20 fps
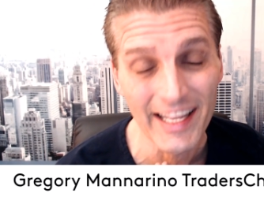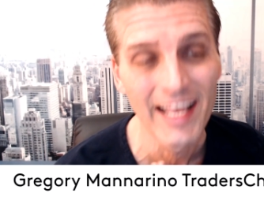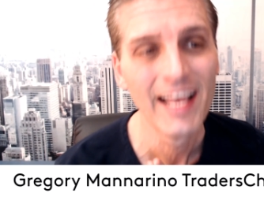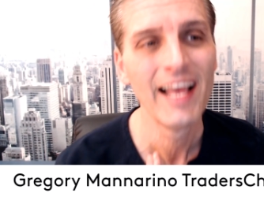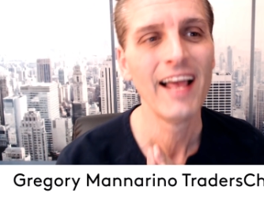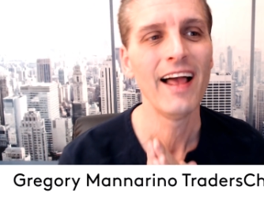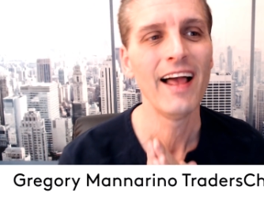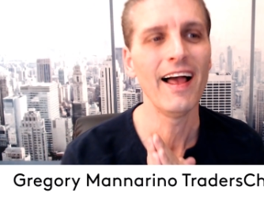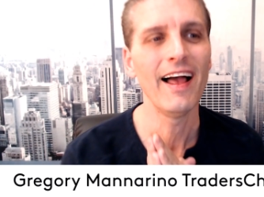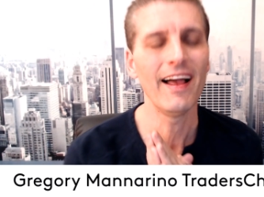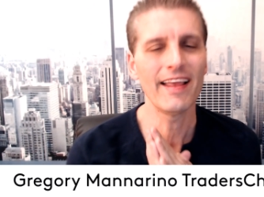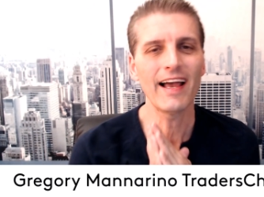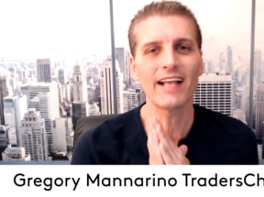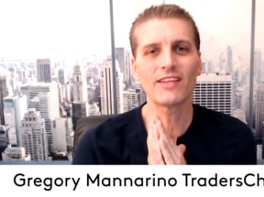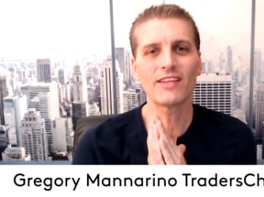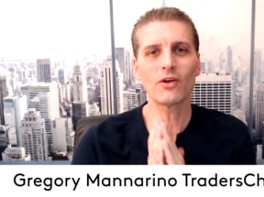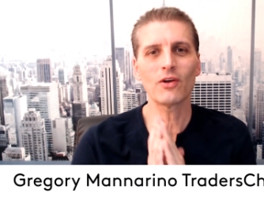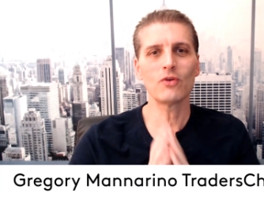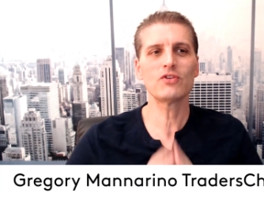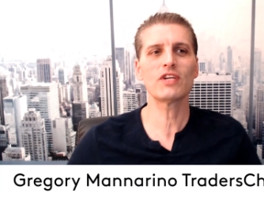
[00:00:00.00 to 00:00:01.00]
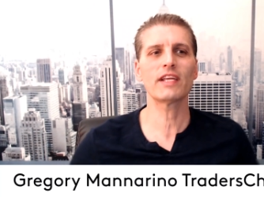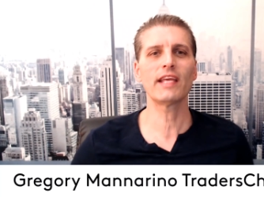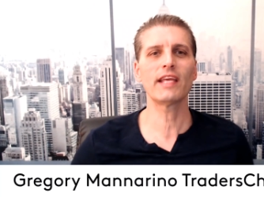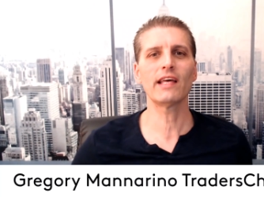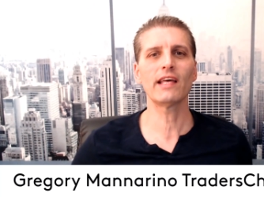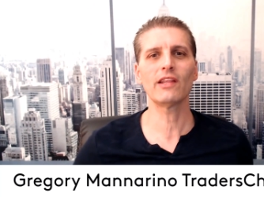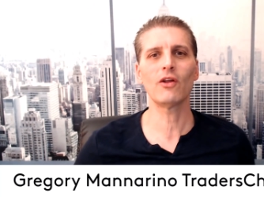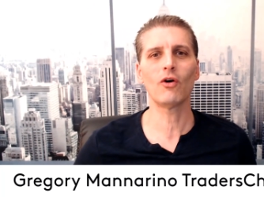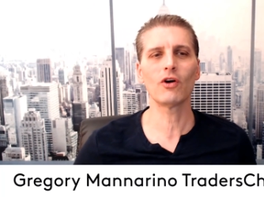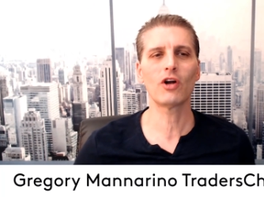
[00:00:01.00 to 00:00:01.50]
I told you to get long
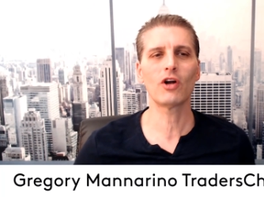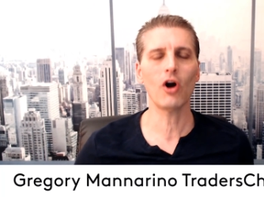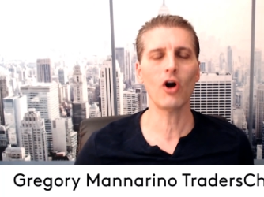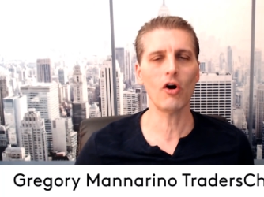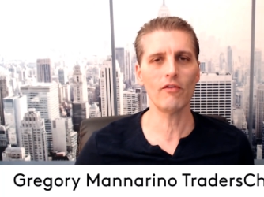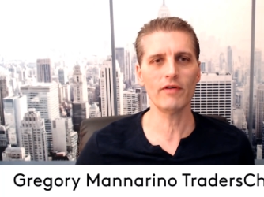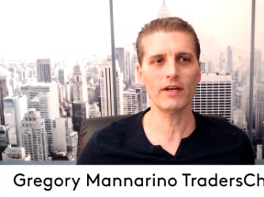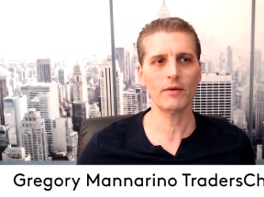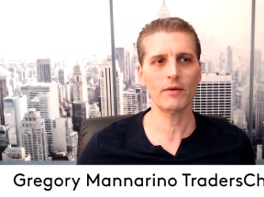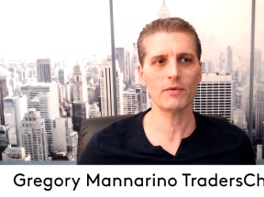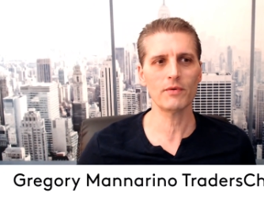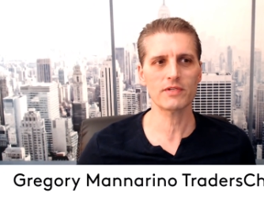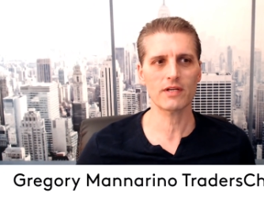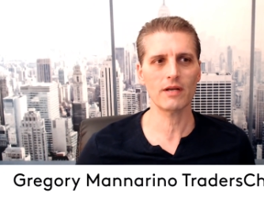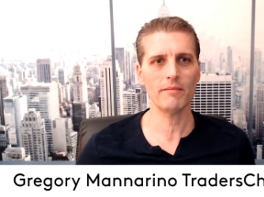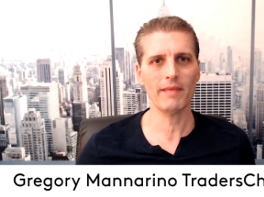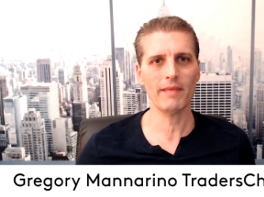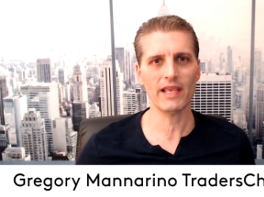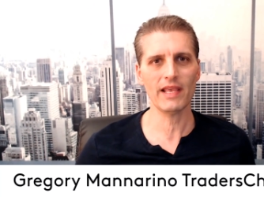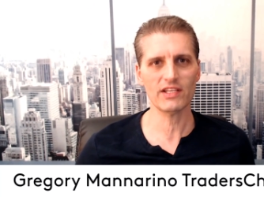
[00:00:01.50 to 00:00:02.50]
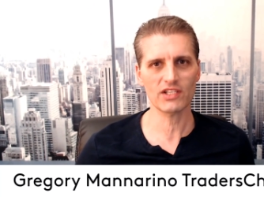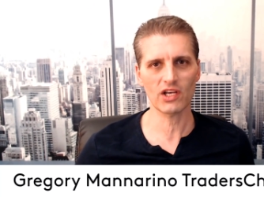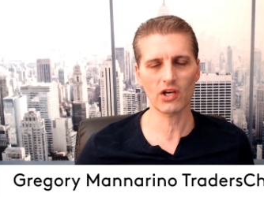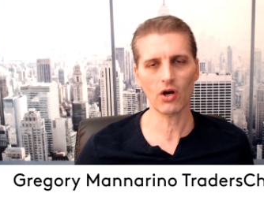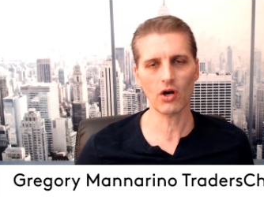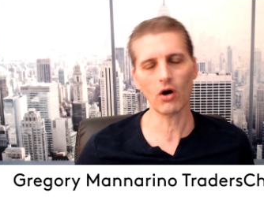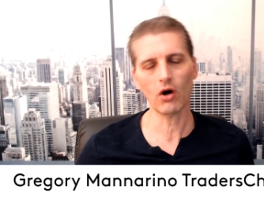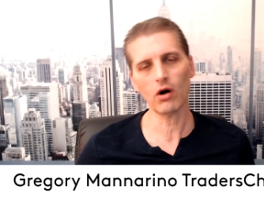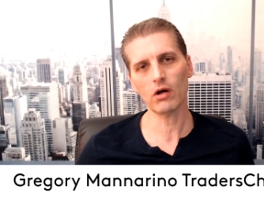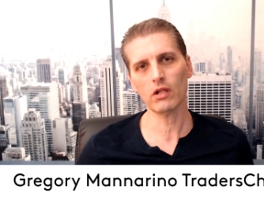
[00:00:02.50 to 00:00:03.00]
COVID. It was an amazing
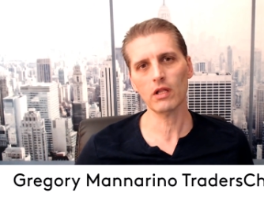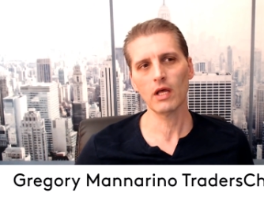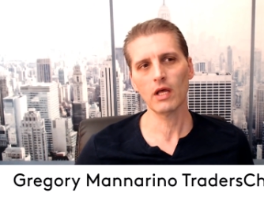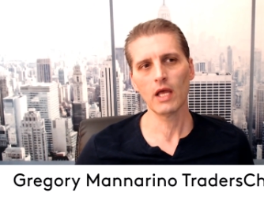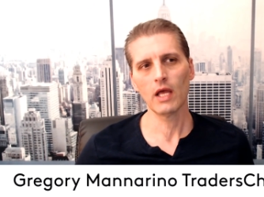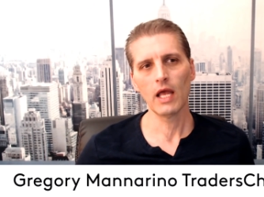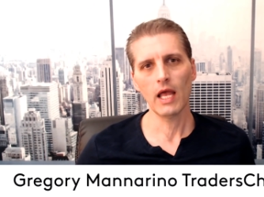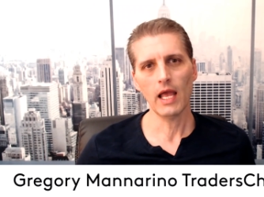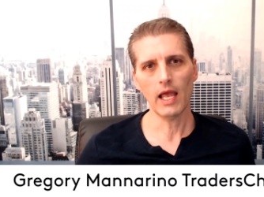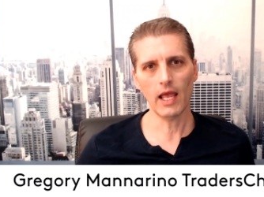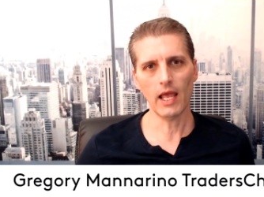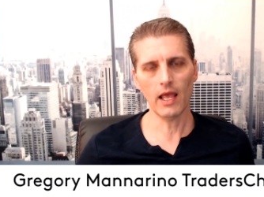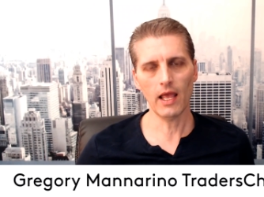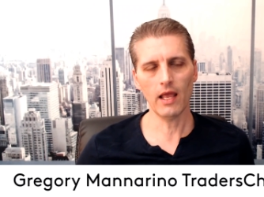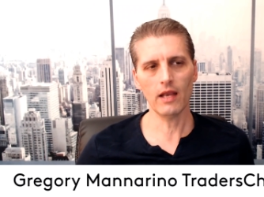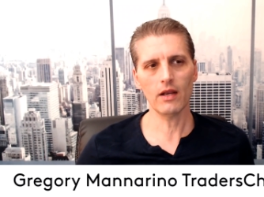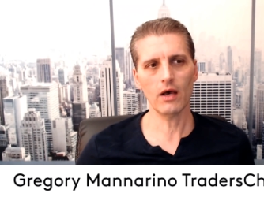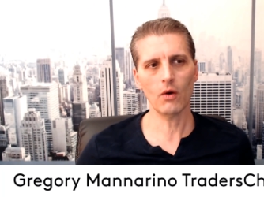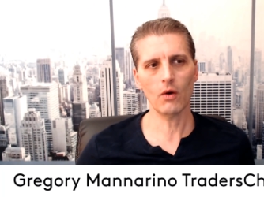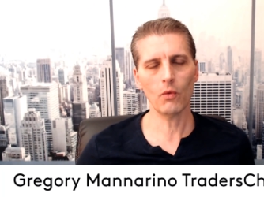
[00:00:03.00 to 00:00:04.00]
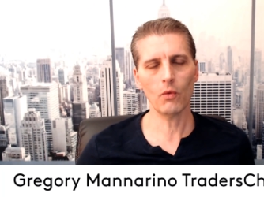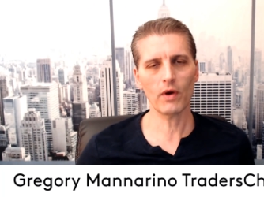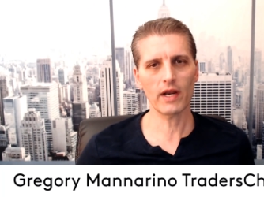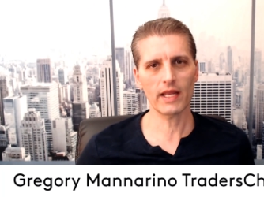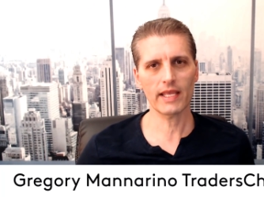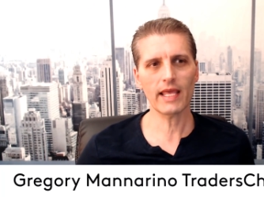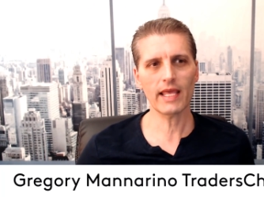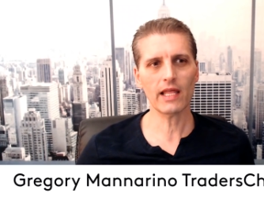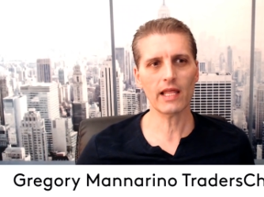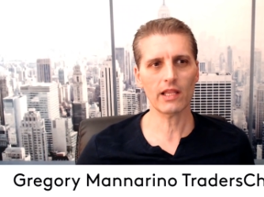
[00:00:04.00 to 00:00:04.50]
call and uh, we're going to get
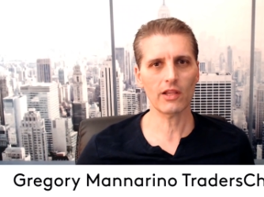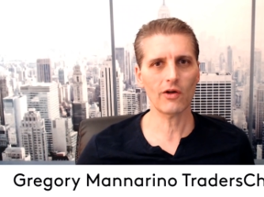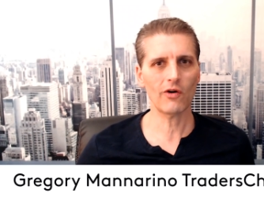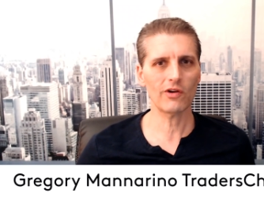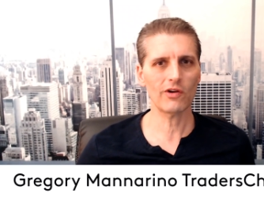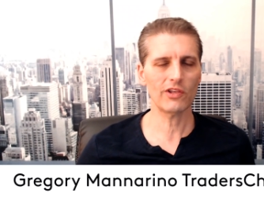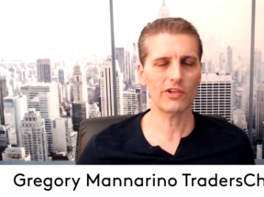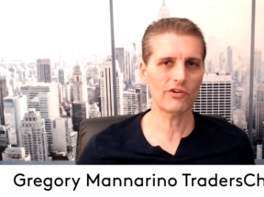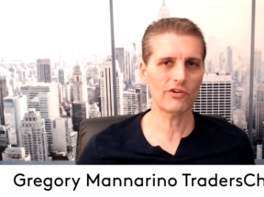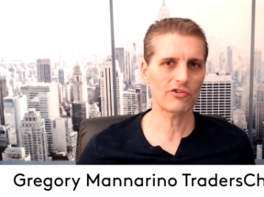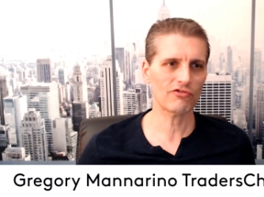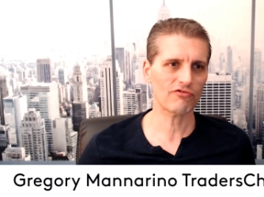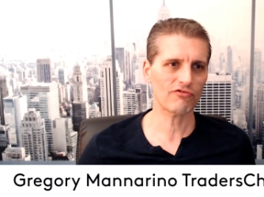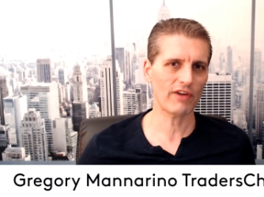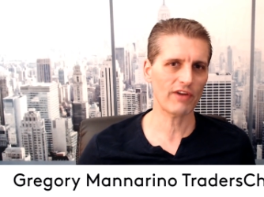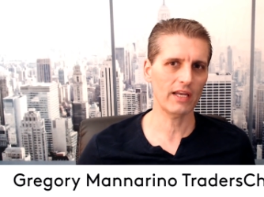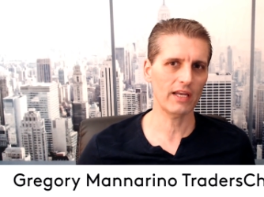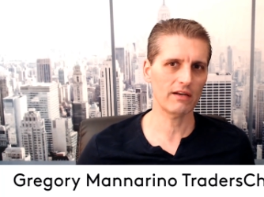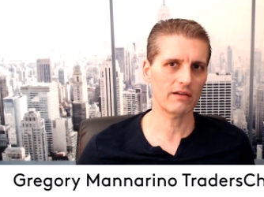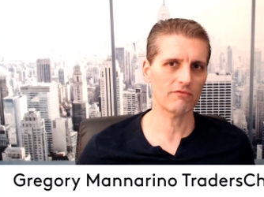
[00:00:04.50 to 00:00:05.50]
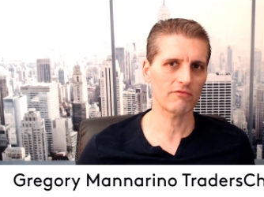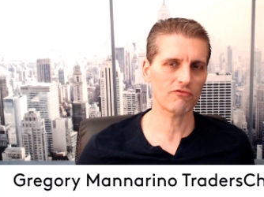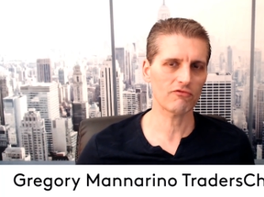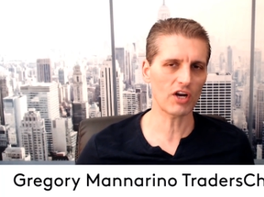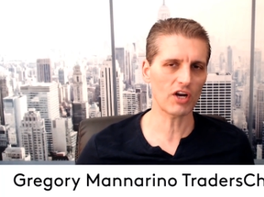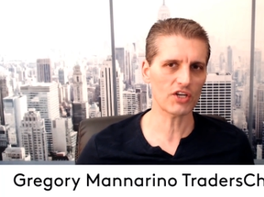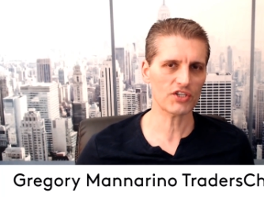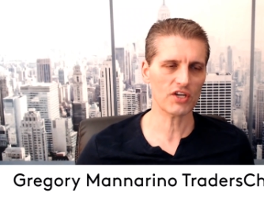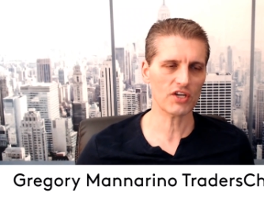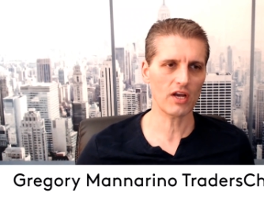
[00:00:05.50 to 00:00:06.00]
long Ukraine,
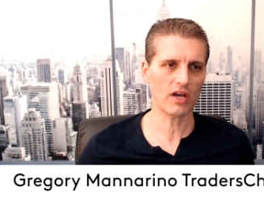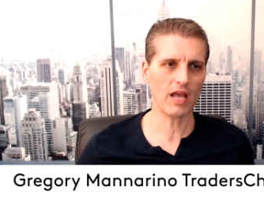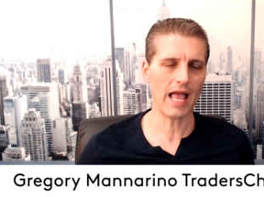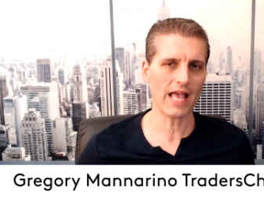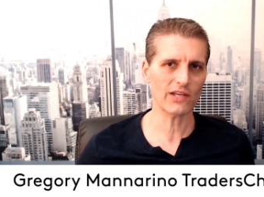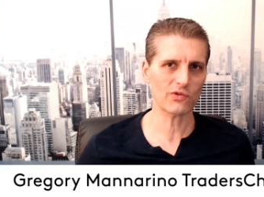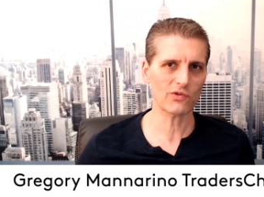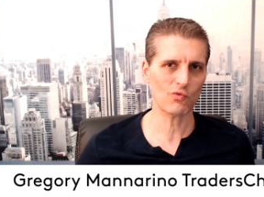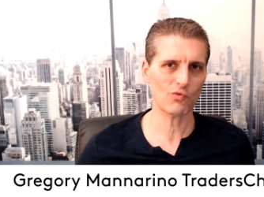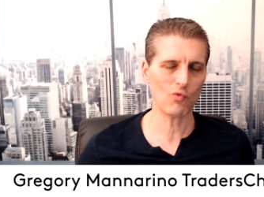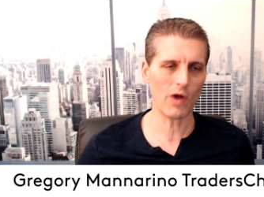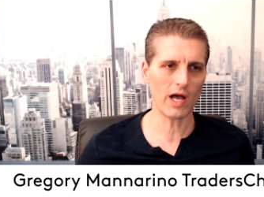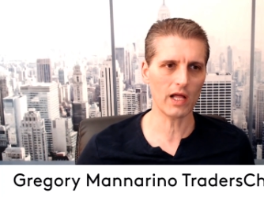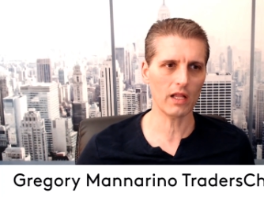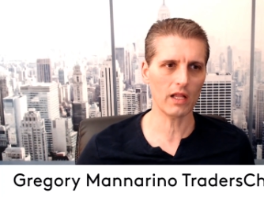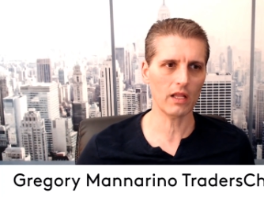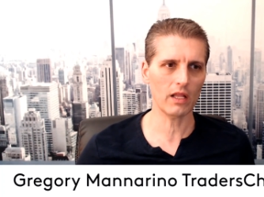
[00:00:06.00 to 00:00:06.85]
Russia as well,